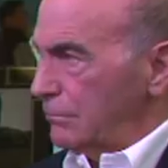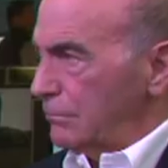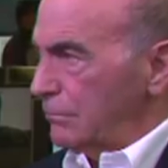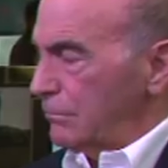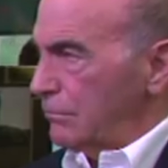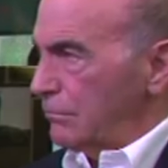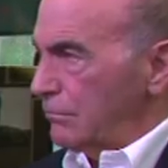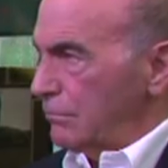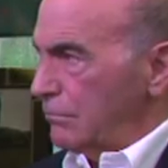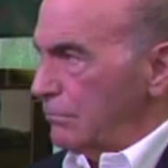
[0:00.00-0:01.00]

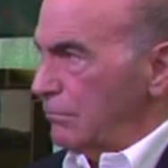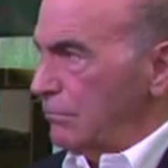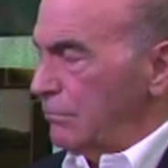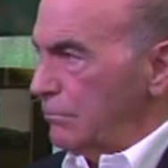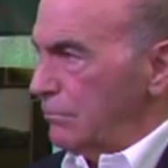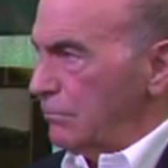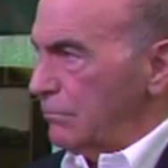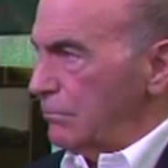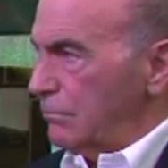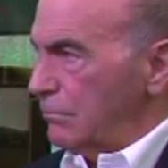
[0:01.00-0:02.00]

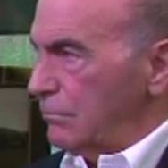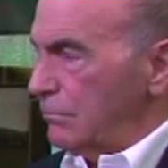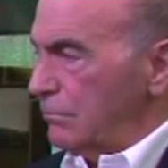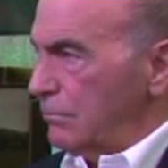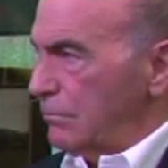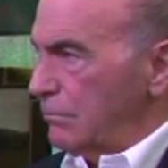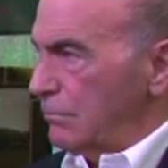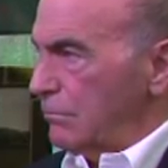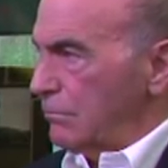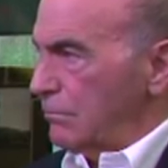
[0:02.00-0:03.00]

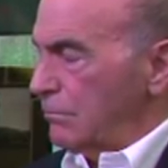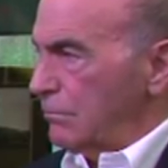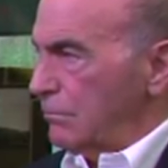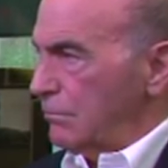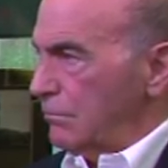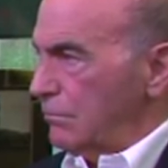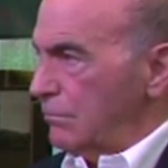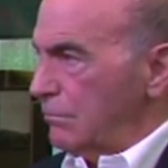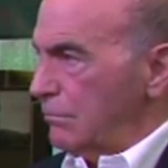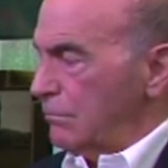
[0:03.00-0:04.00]

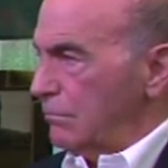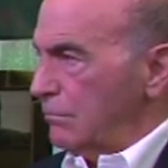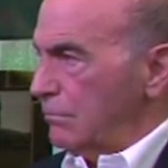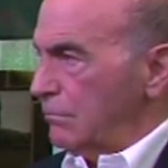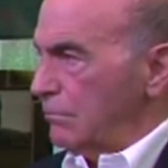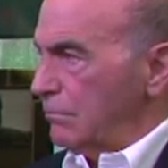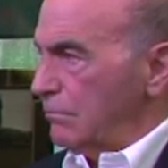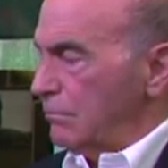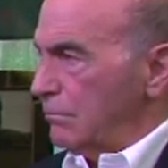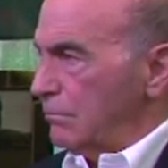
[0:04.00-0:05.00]

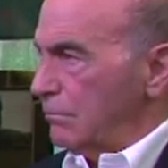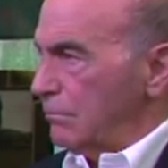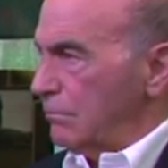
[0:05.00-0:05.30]
The person shown says nothing.